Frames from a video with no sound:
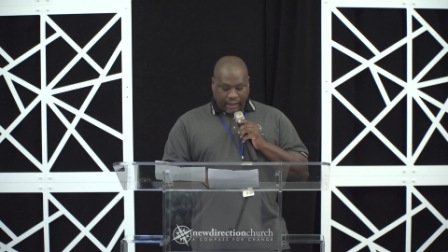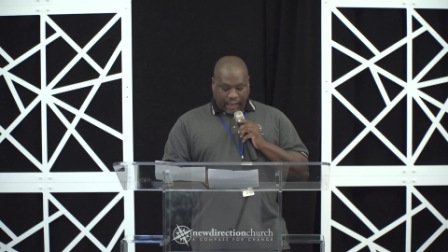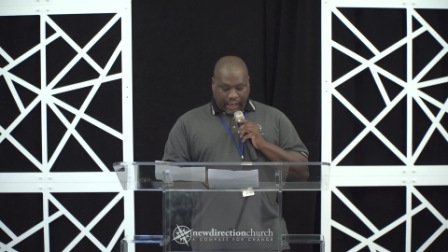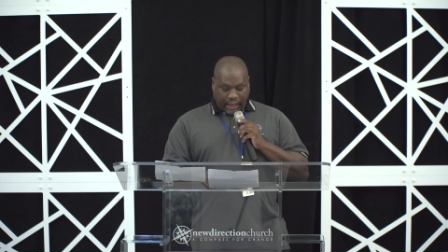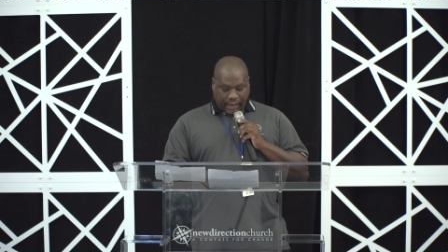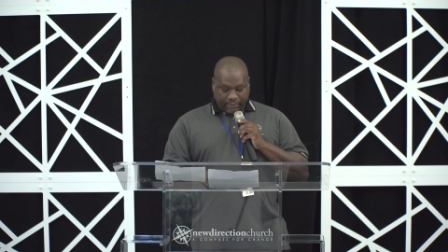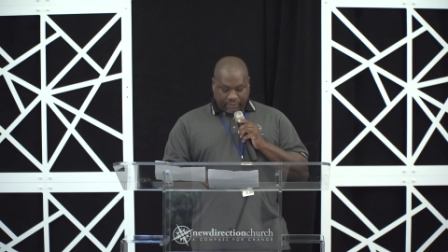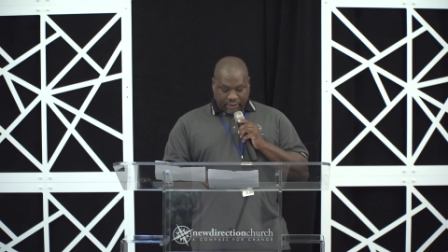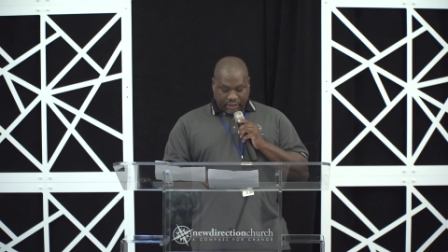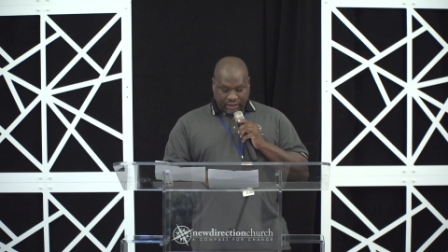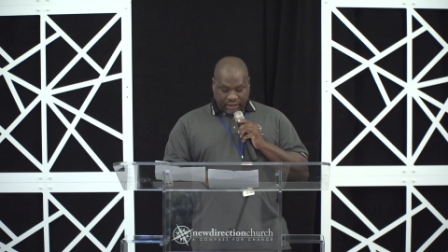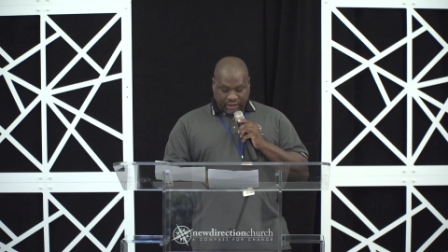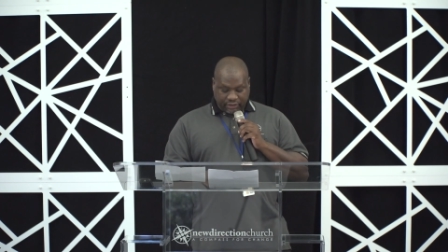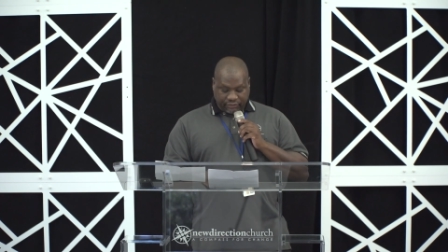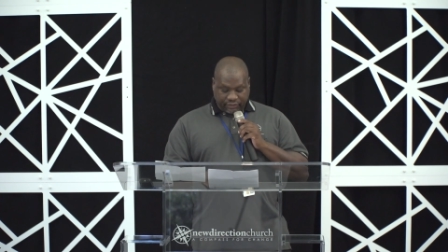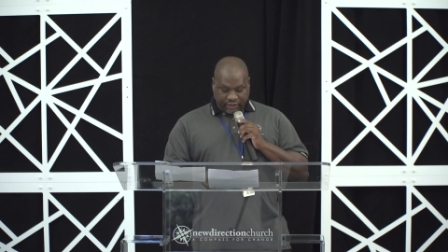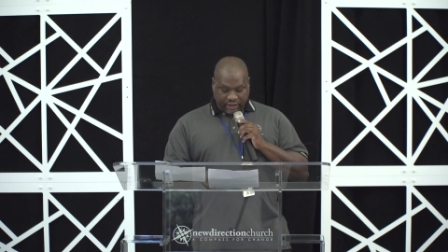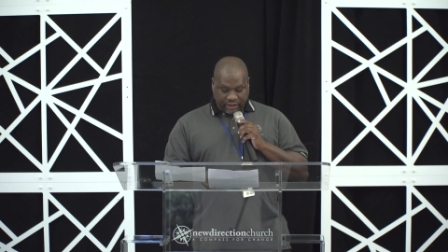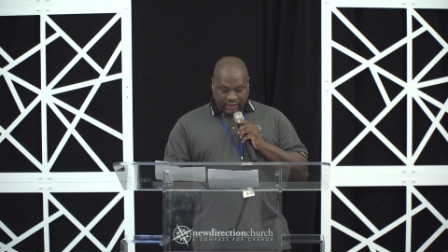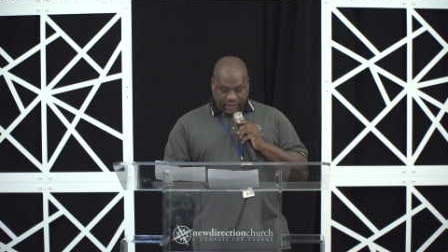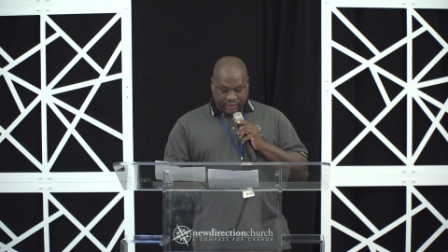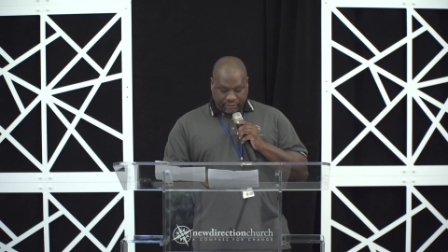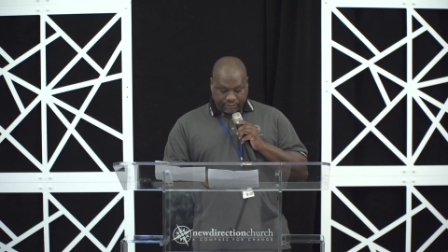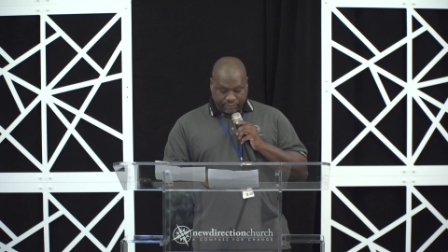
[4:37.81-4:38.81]
I believe
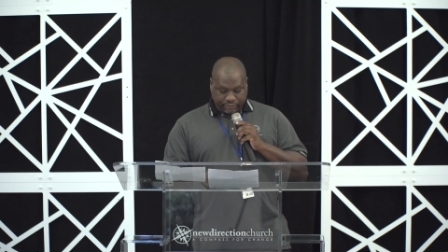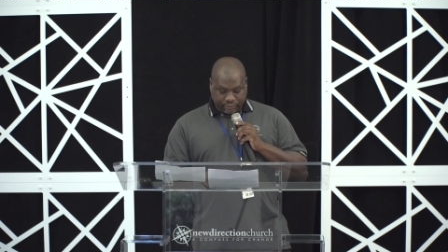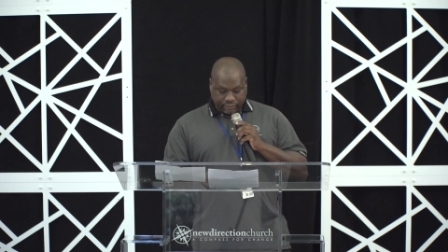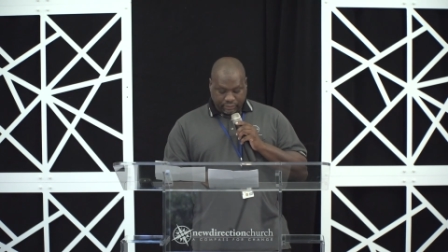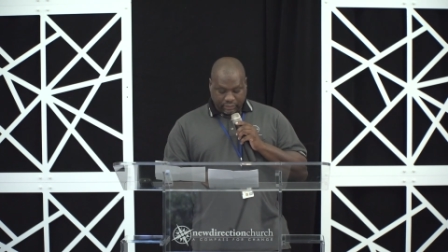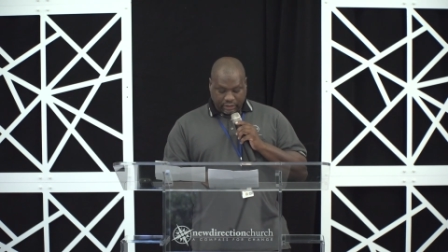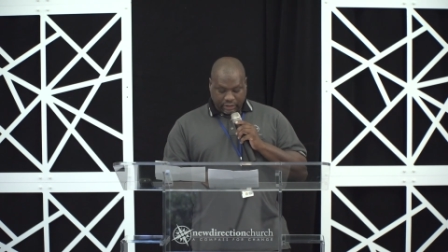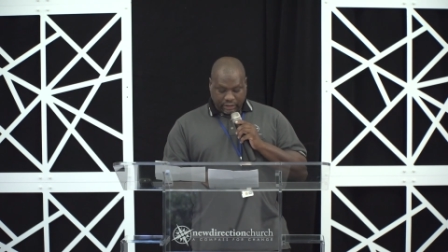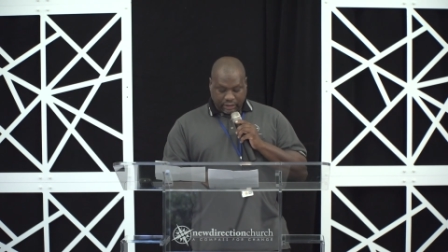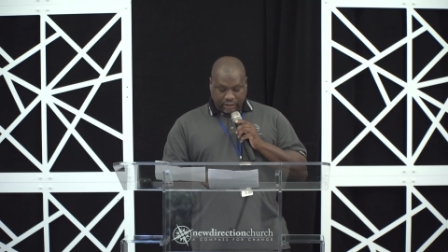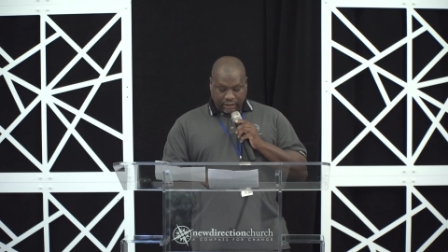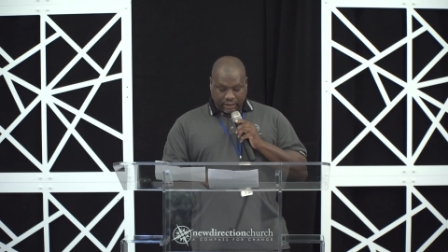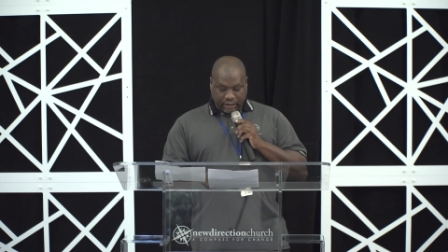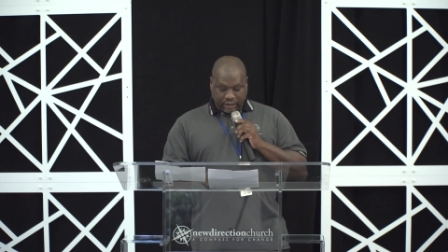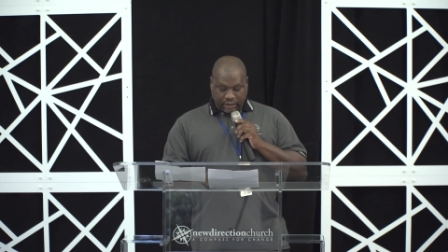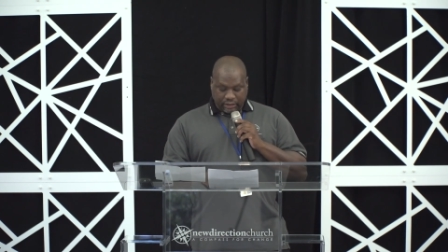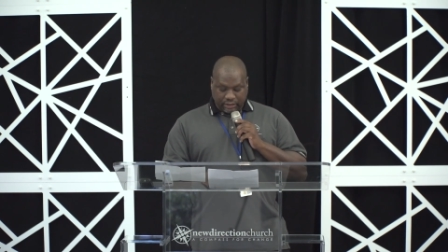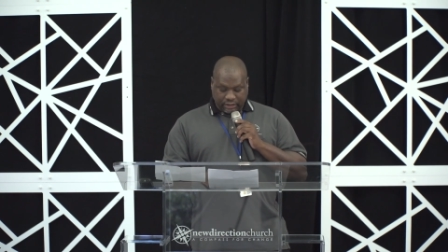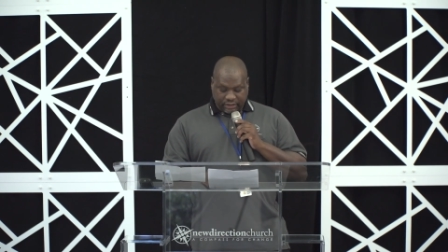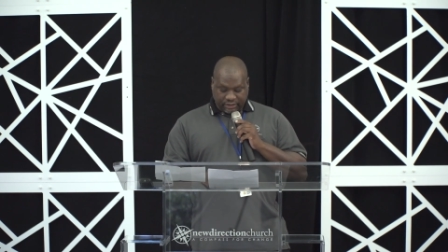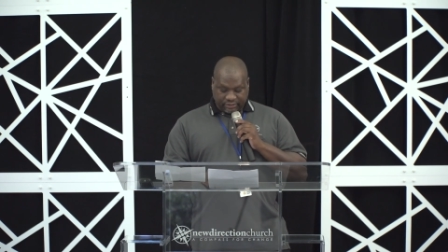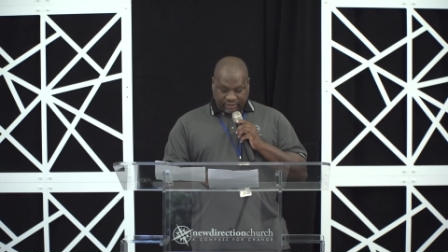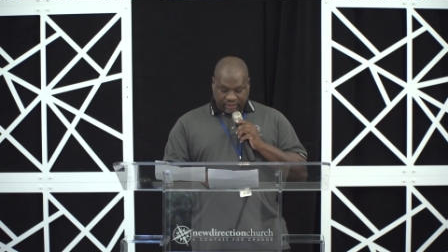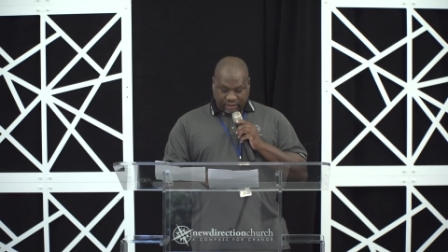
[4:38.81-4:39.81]
here,
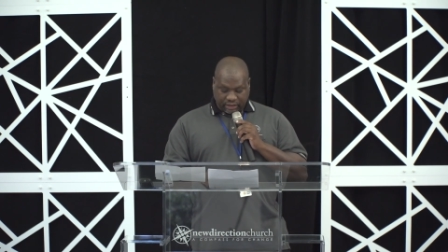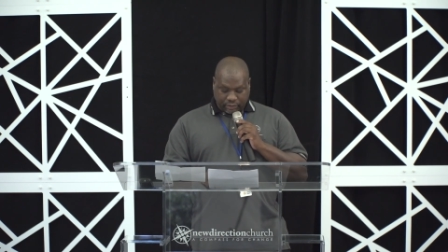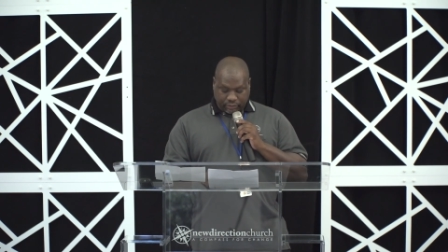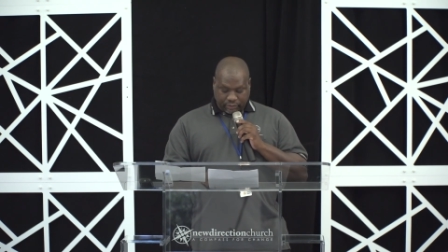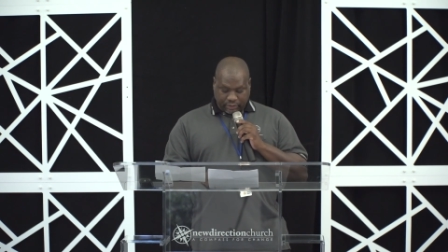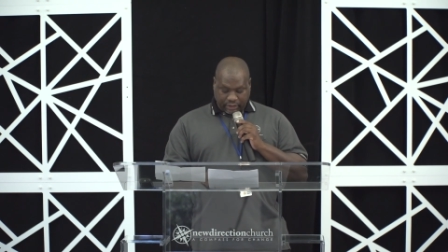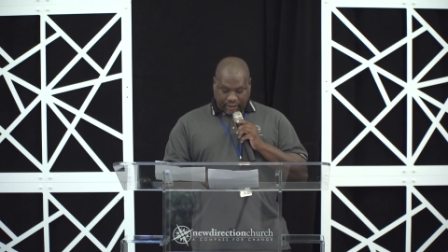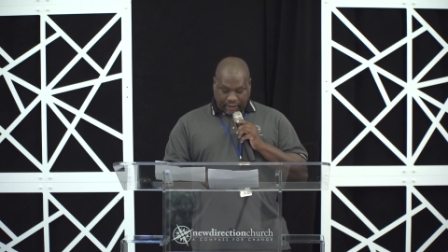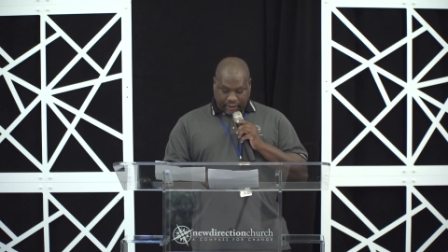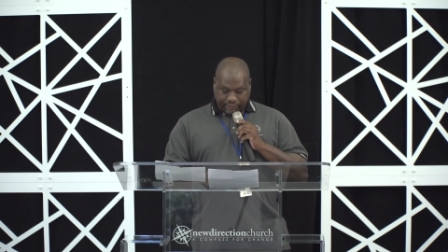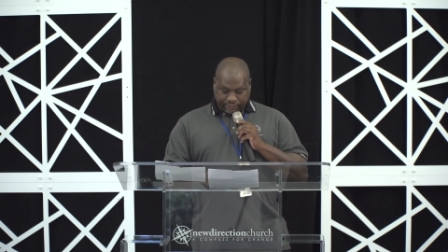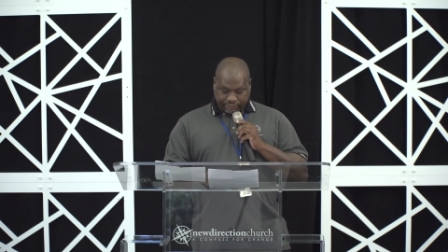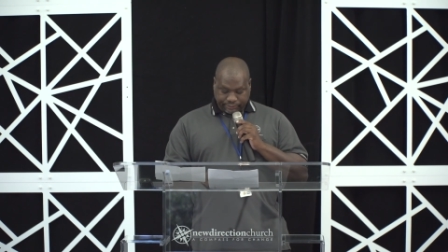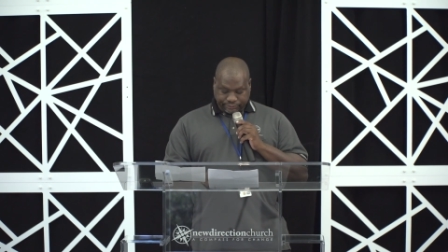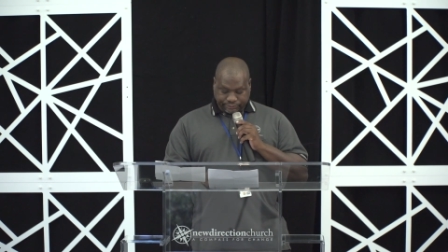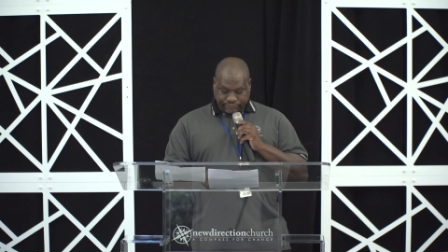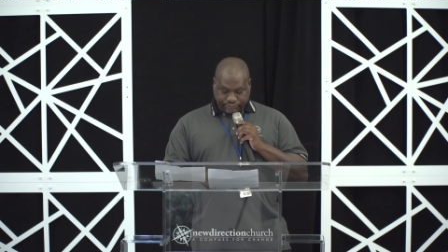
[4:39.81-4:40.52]
in this area,